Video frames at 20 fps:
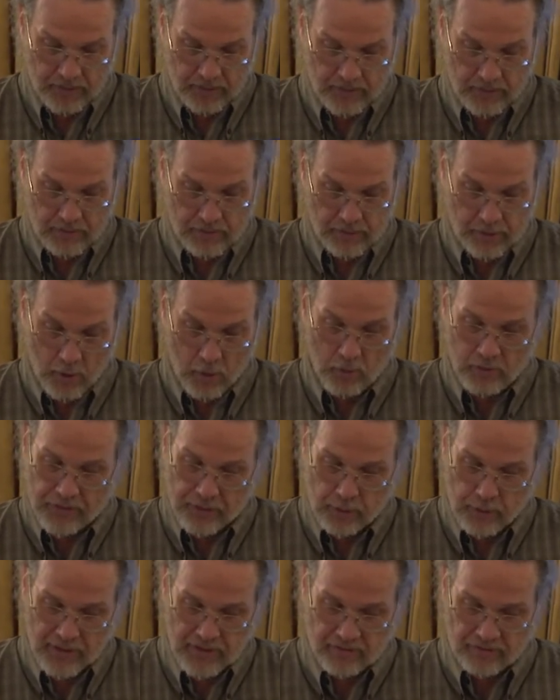So the
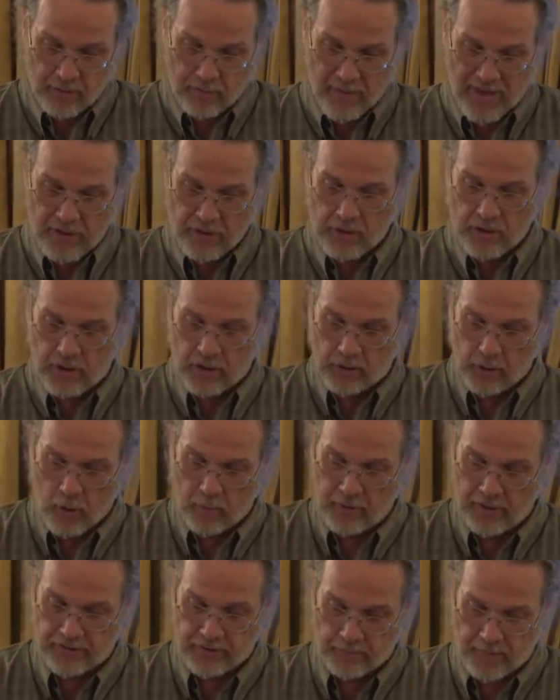transformation and
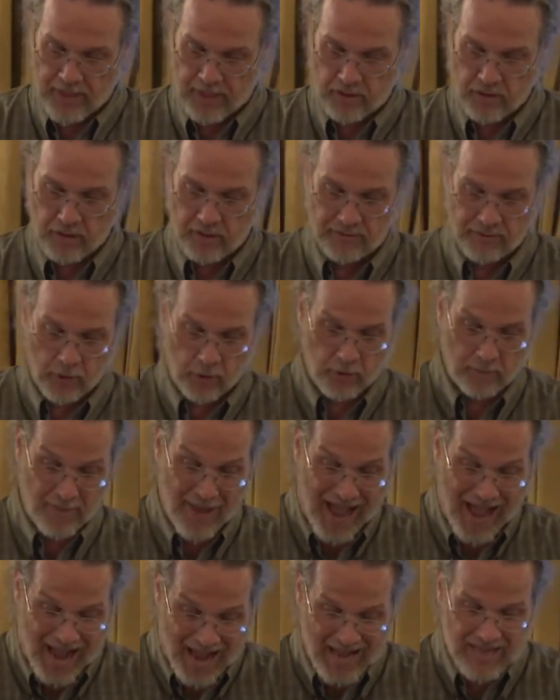global expansion of
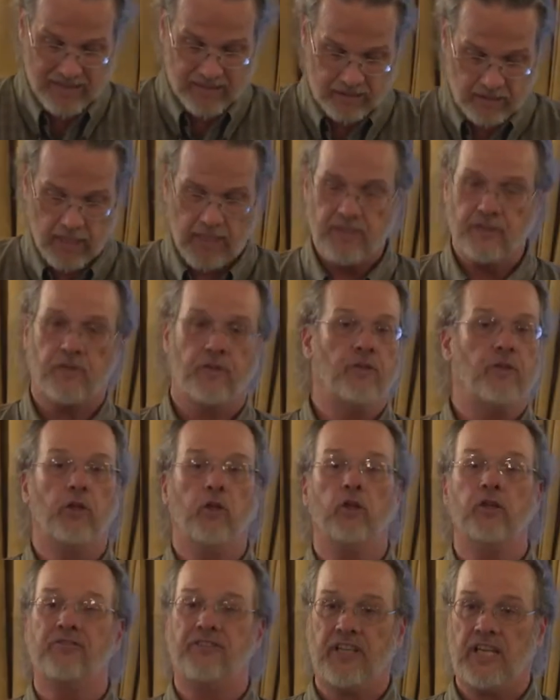Europe has led to the
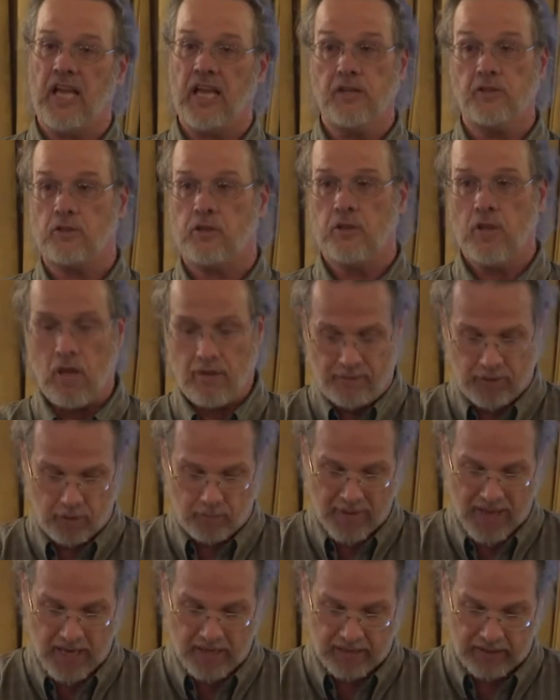unification of
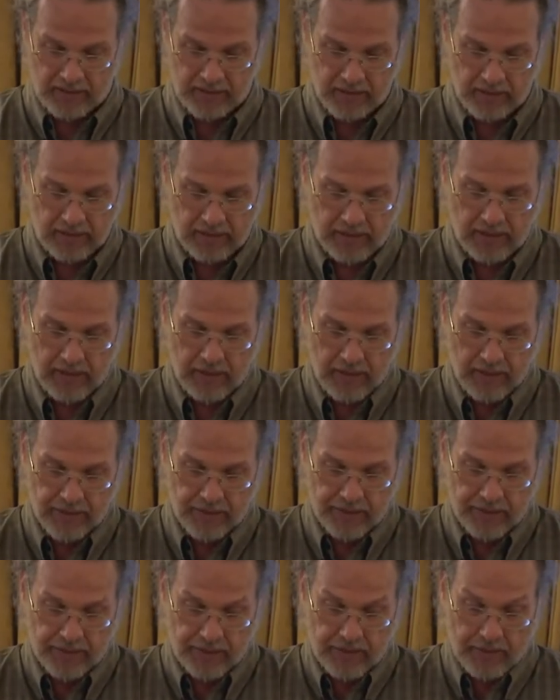humanity.
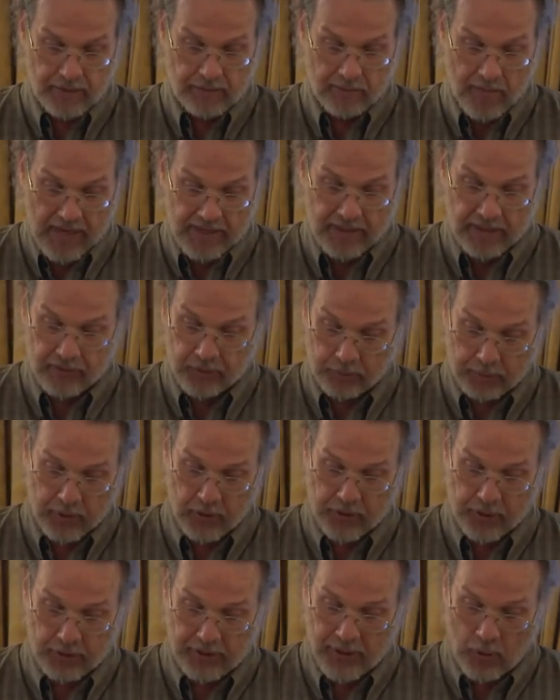Many
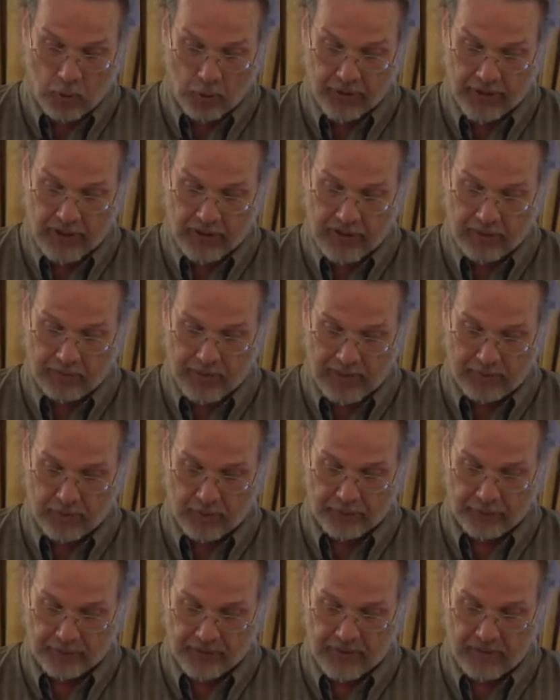spiritually oriented people
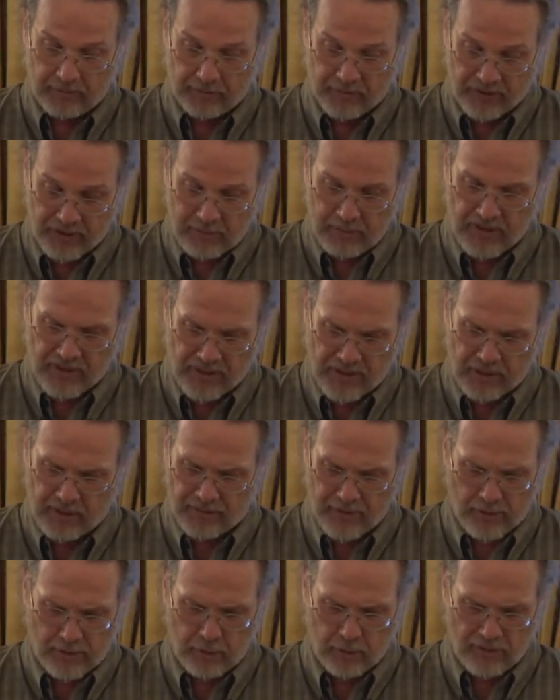seem to think of
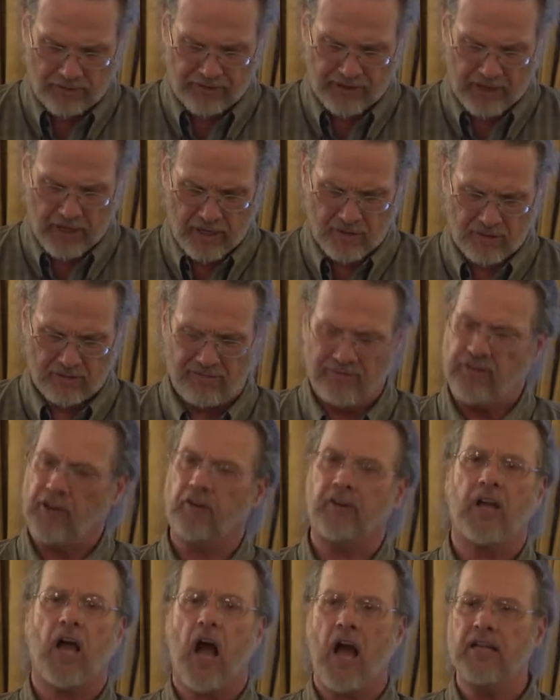this unification
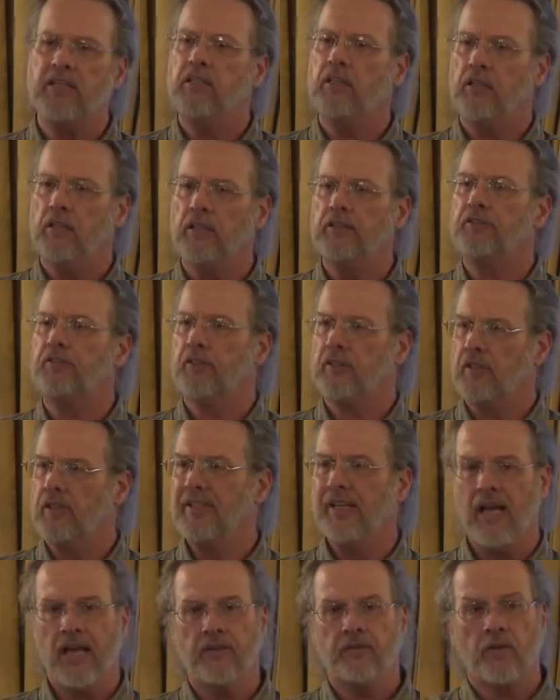very idealistically,
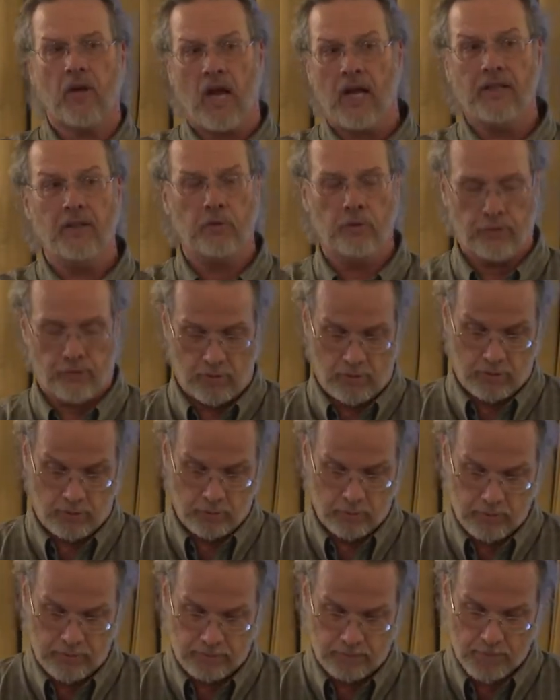as I used to do.